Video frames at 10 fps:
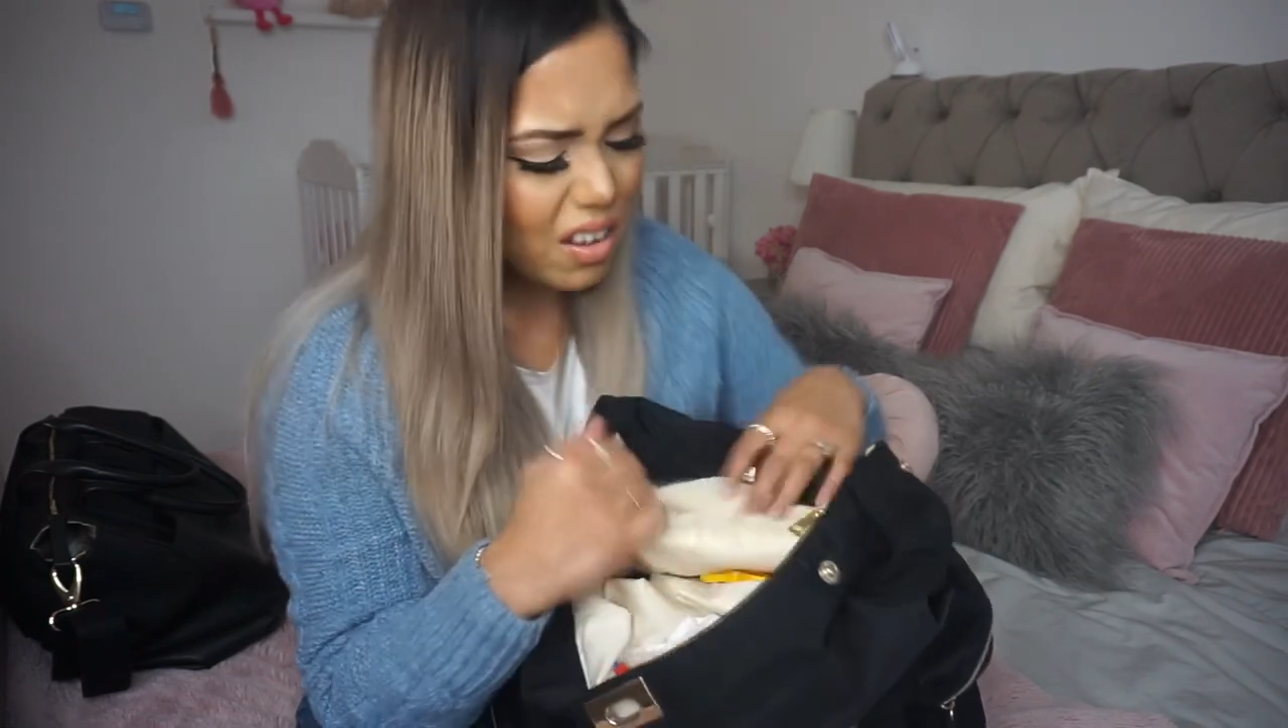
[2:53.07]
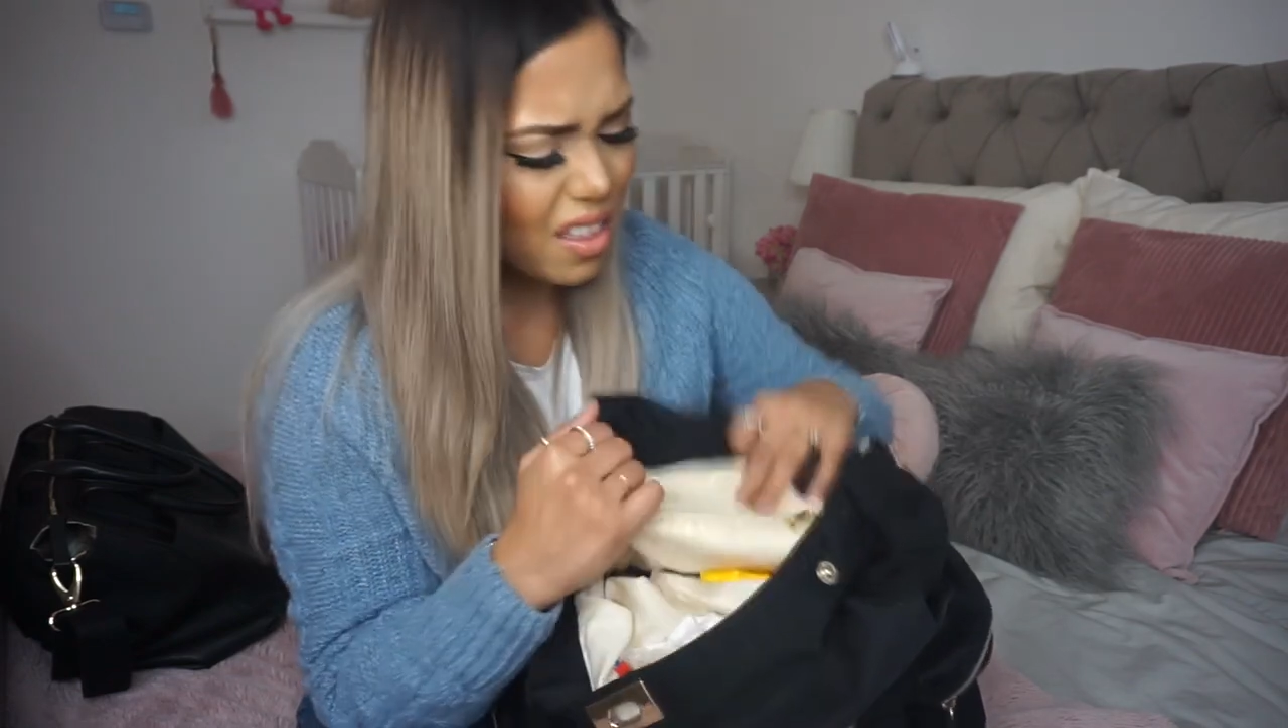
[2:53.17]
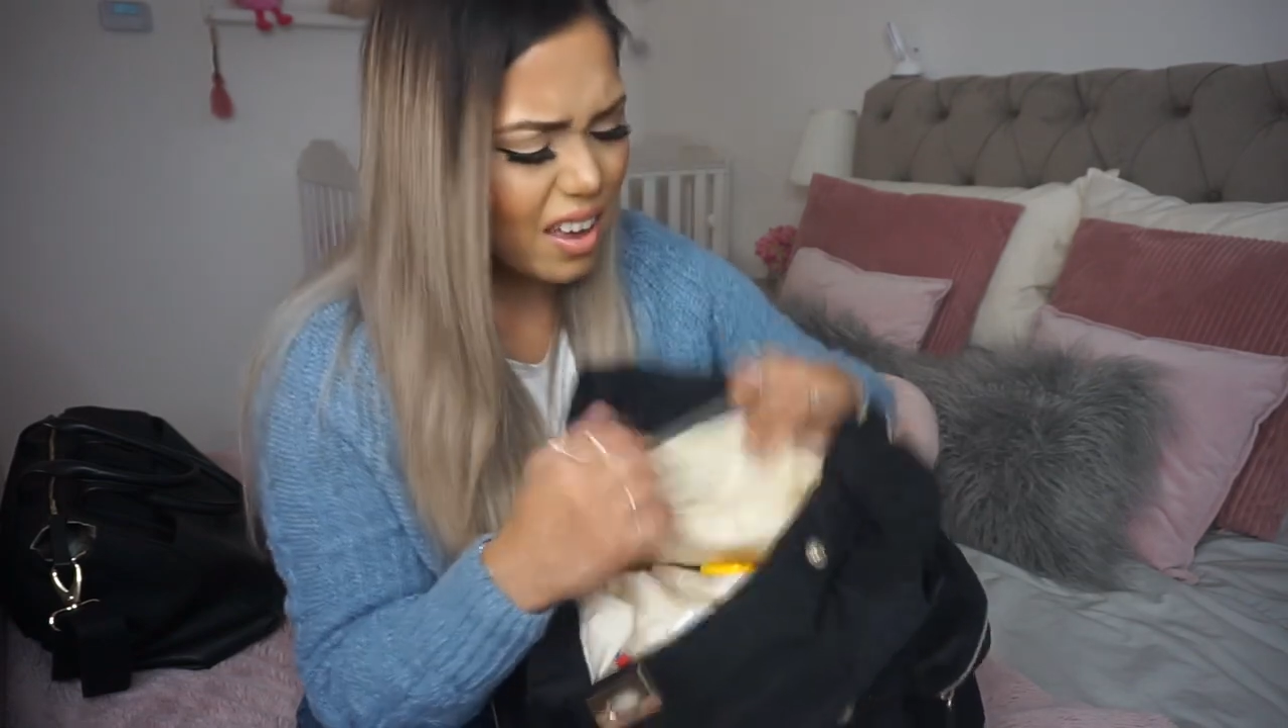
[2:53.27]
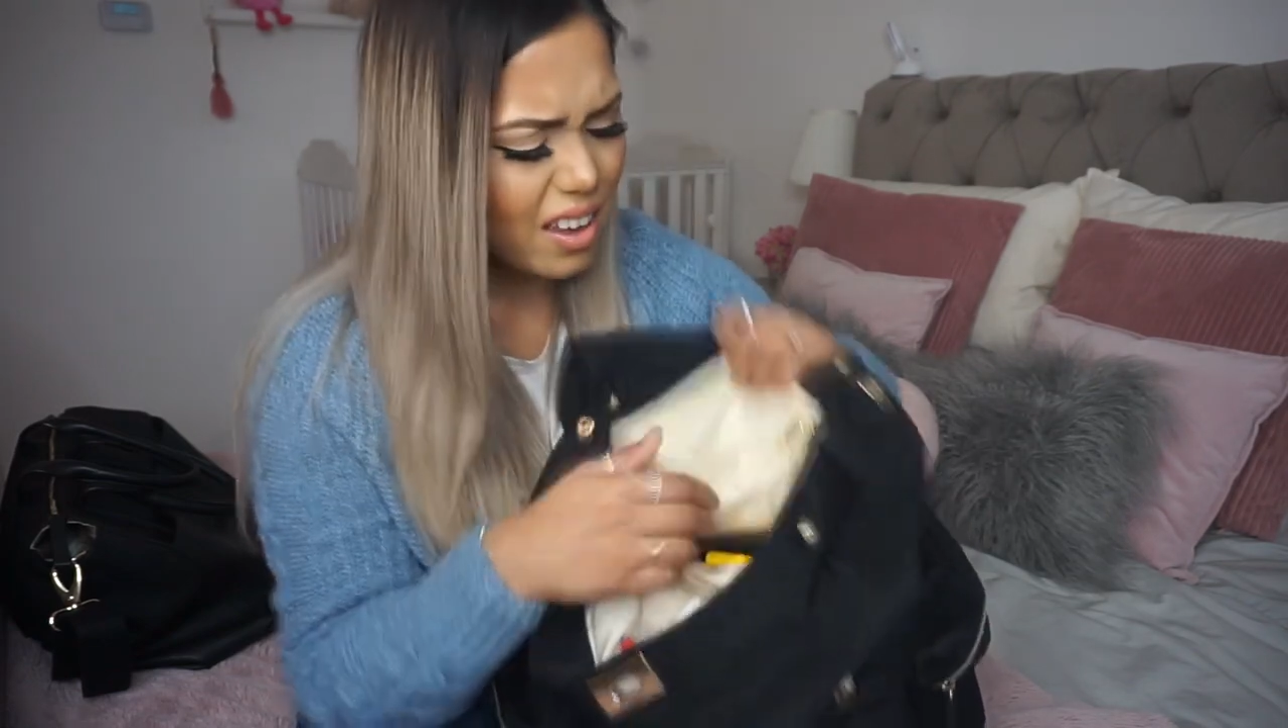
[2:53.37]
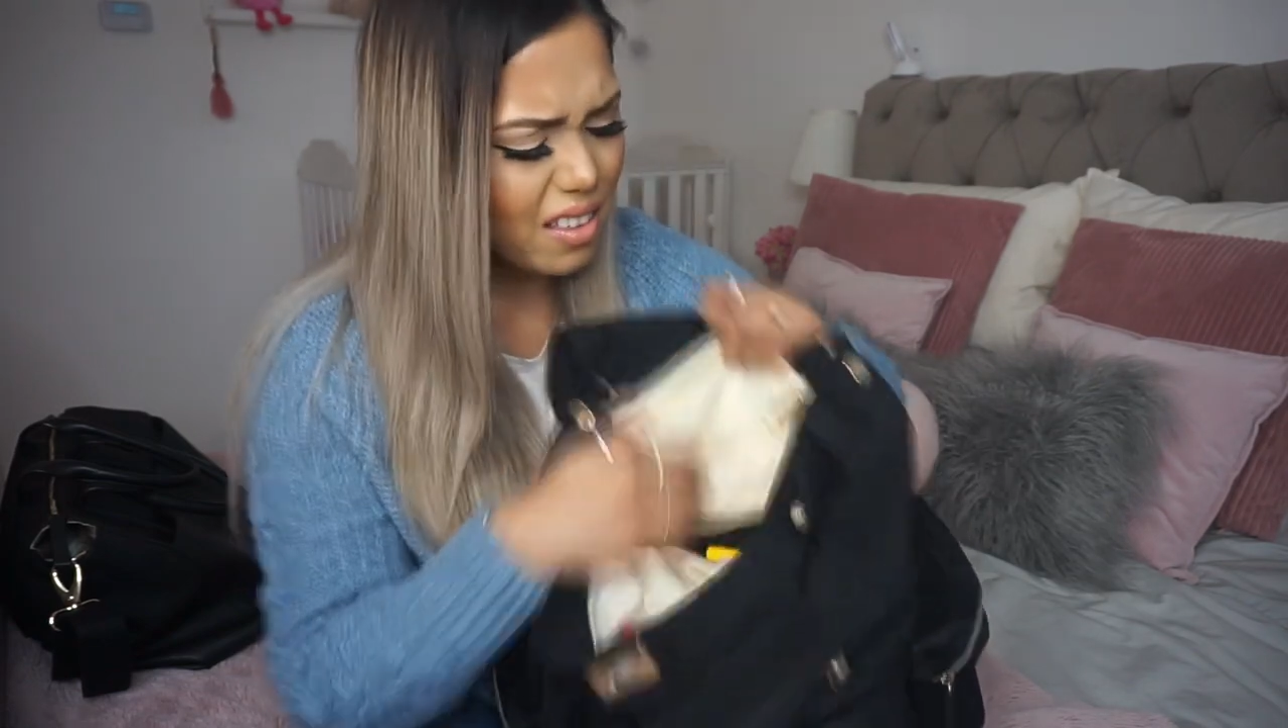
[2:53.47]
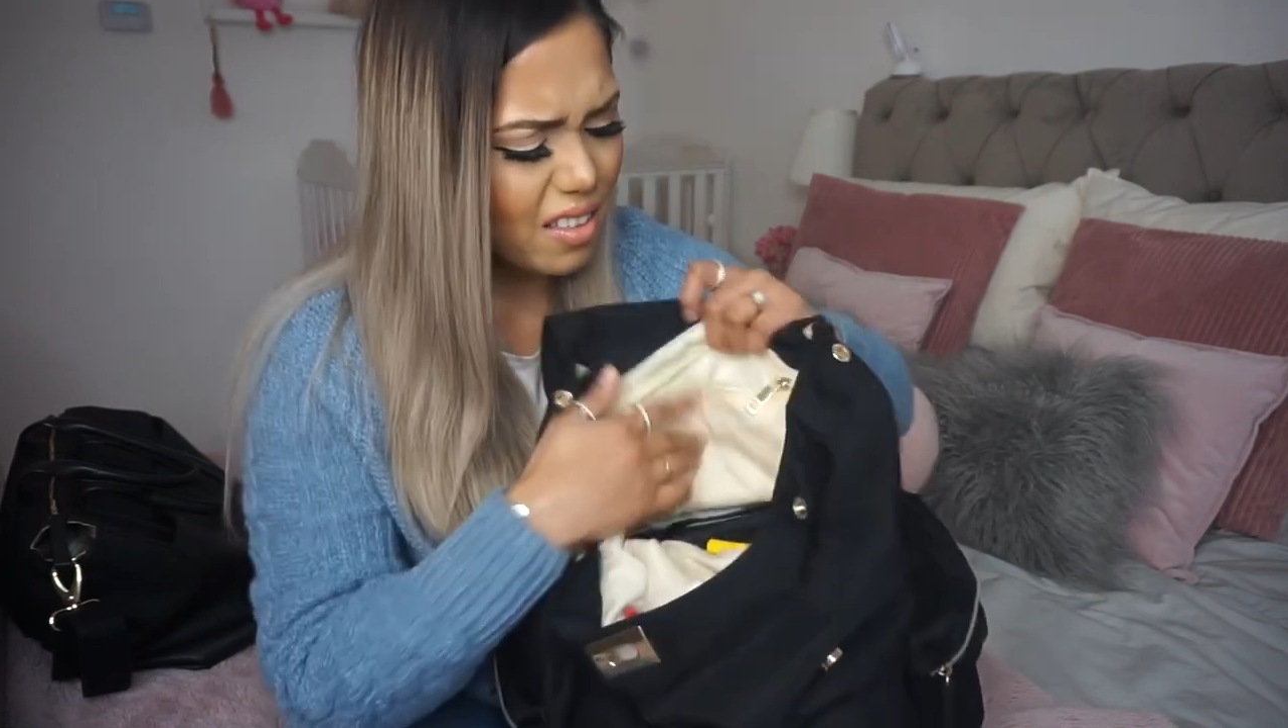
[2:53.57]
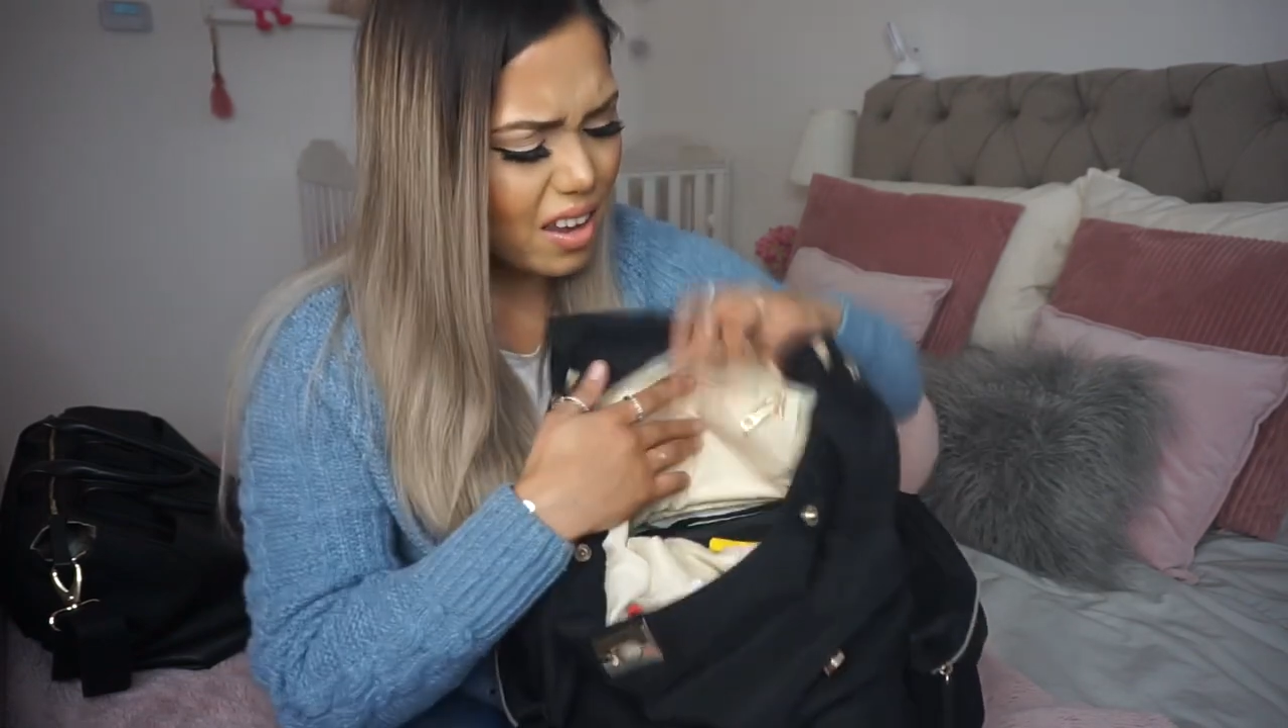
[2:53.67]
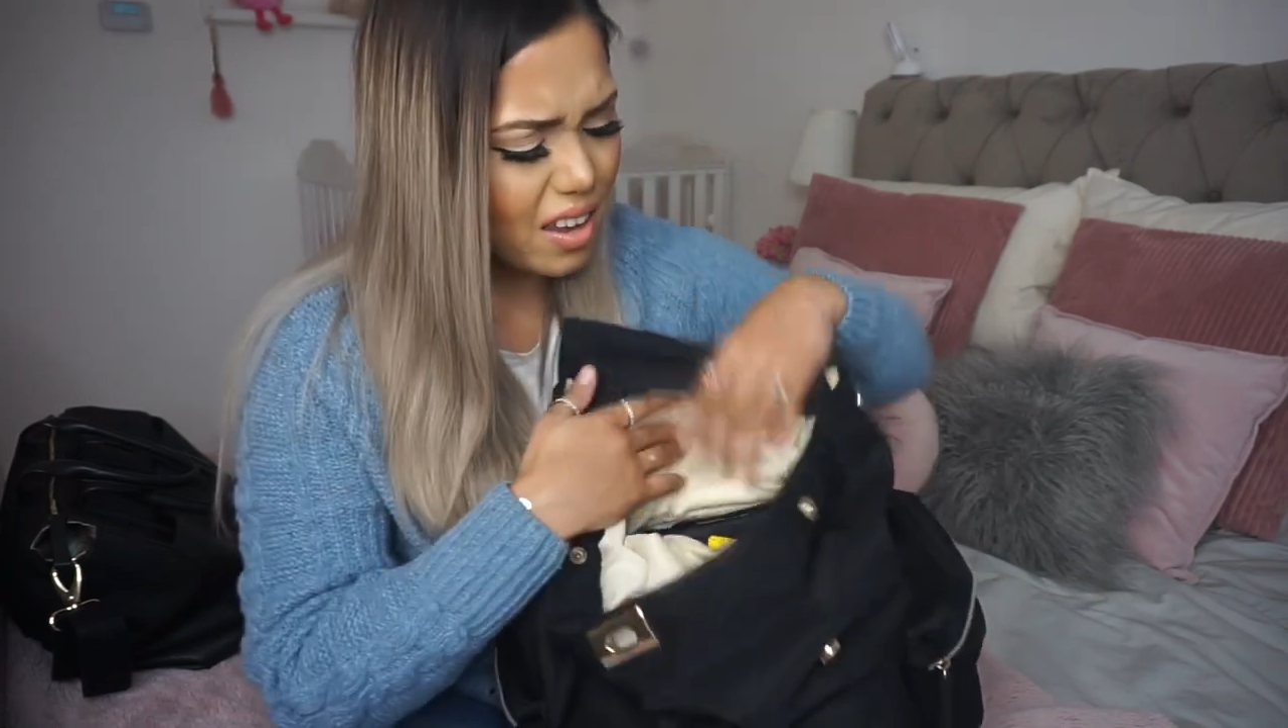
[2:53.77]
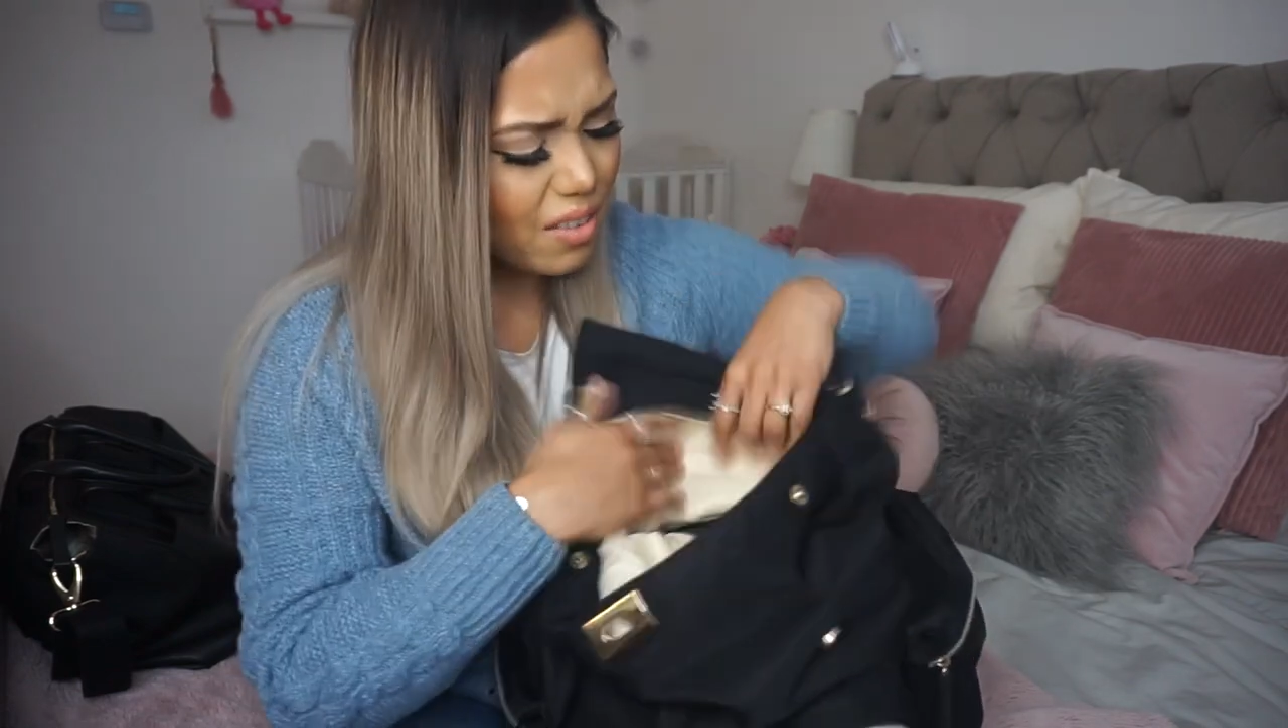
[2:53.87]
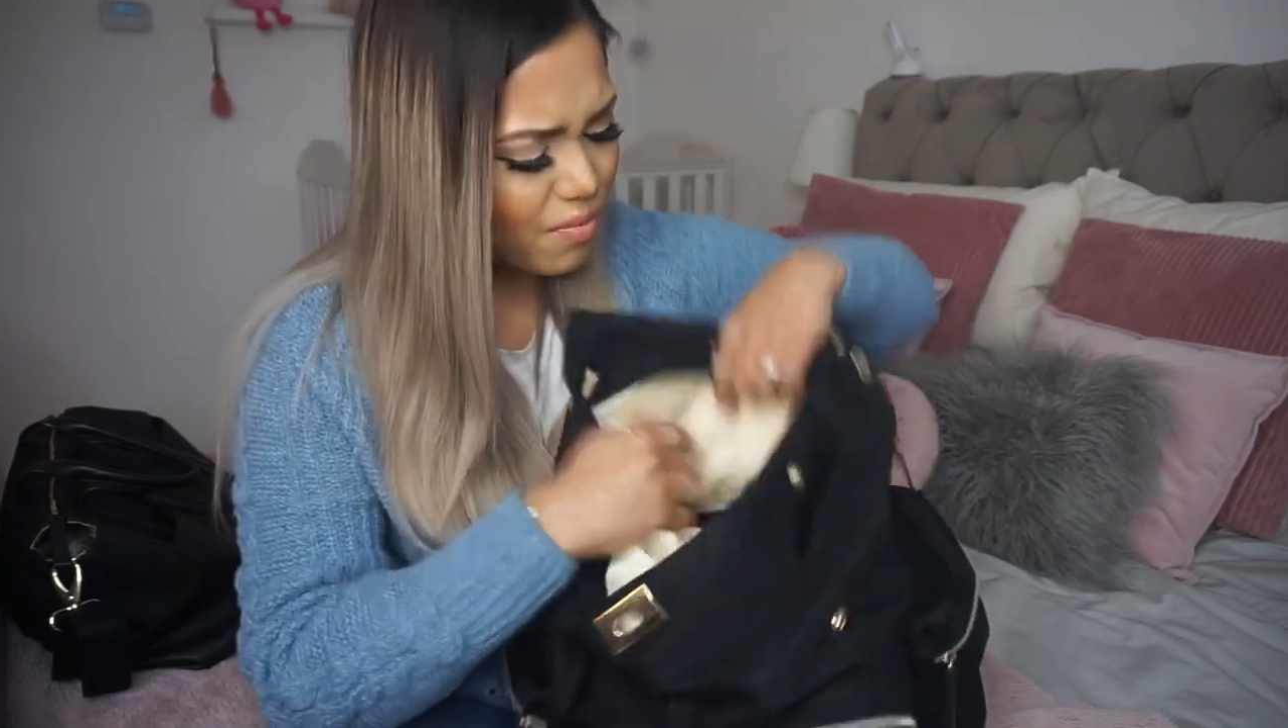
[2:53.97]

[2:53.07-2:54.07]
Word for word: like that in there.